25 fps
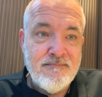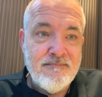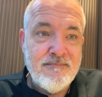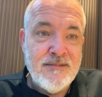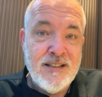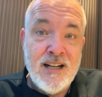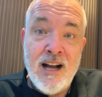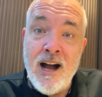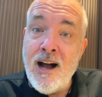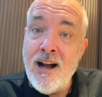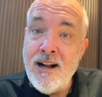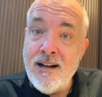
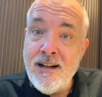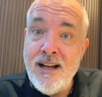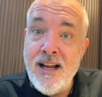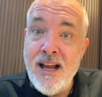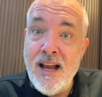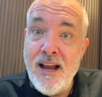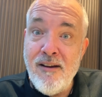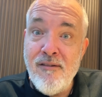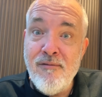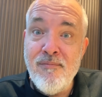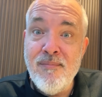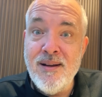God
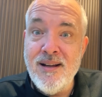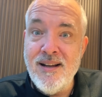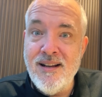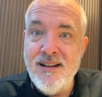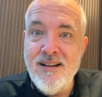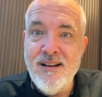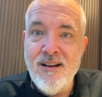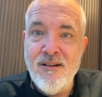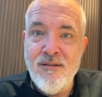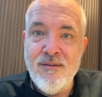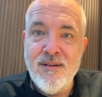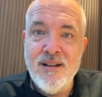gave
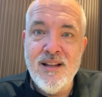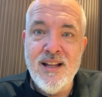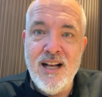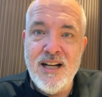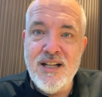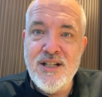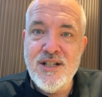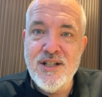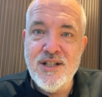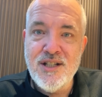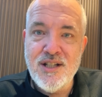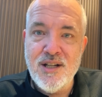me a
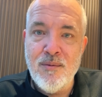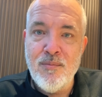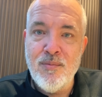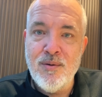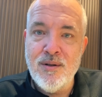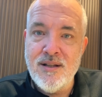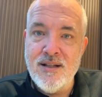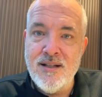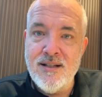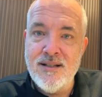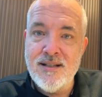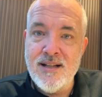relationship
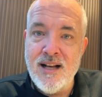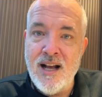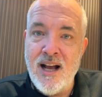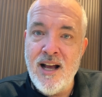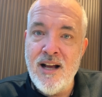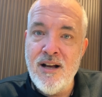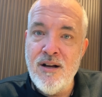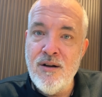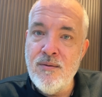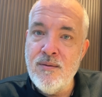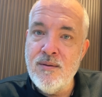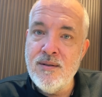with this
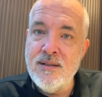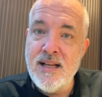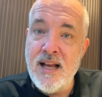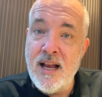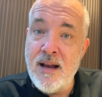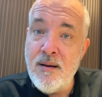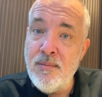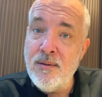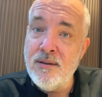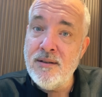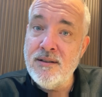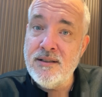guy who was
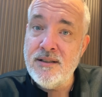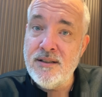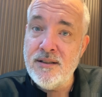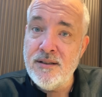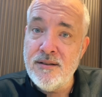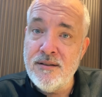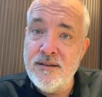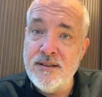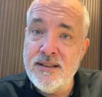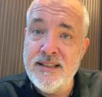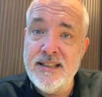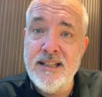able
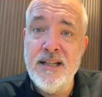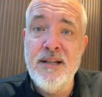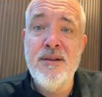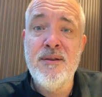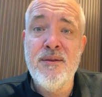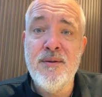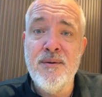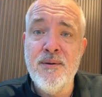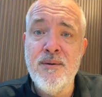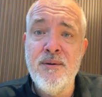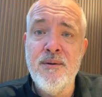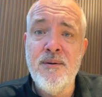to see
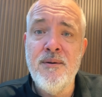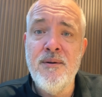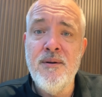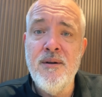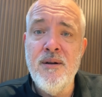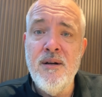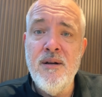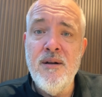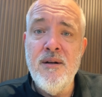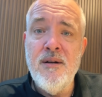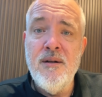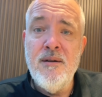through
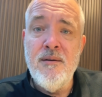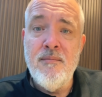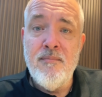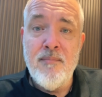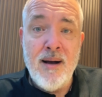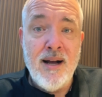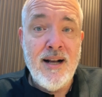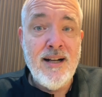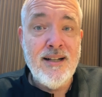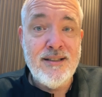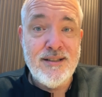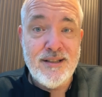
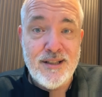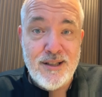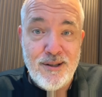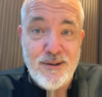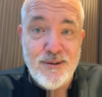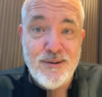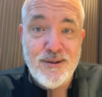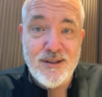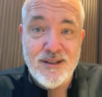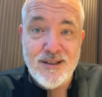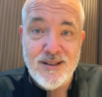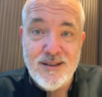my
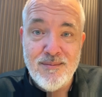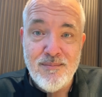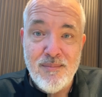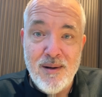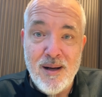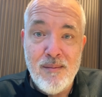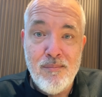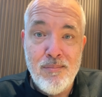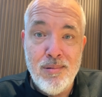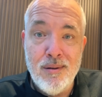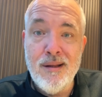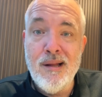excuses,
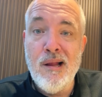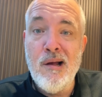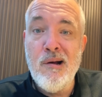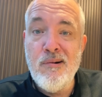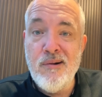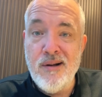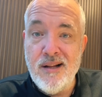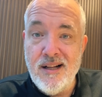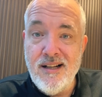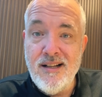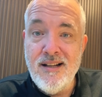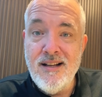my
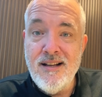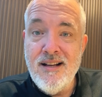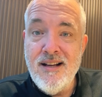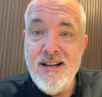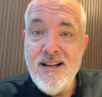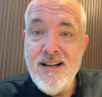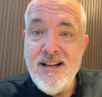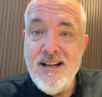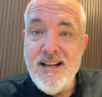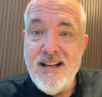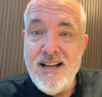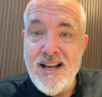baloney,
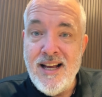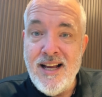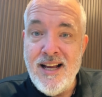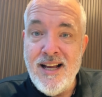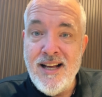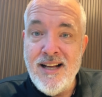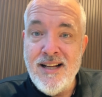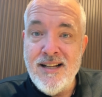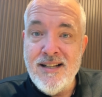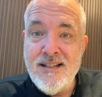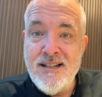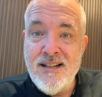
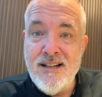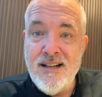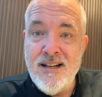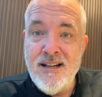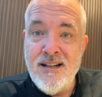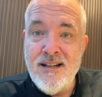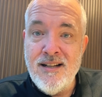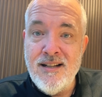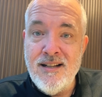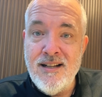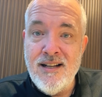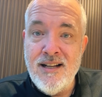
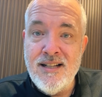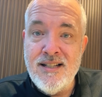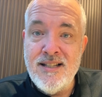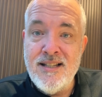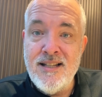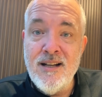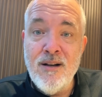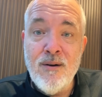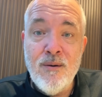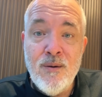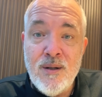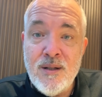and
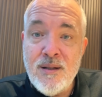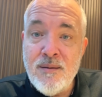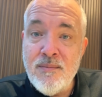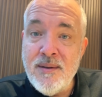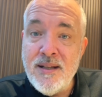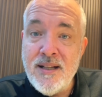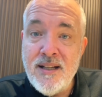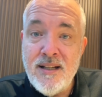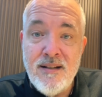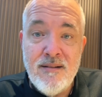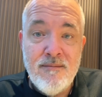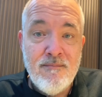deal with
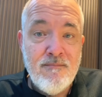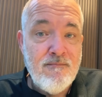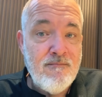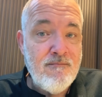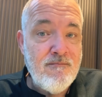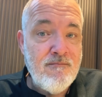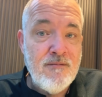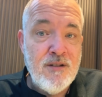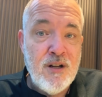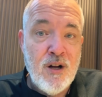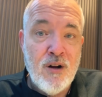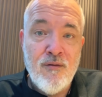me,
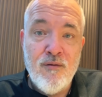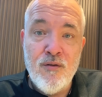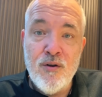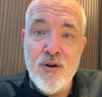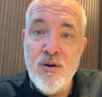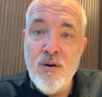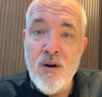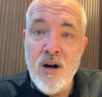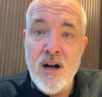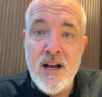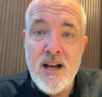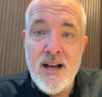for
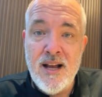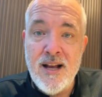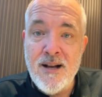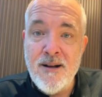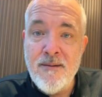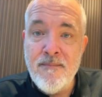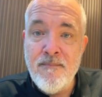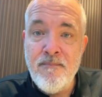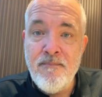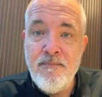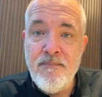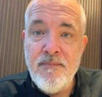who I
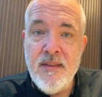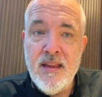am,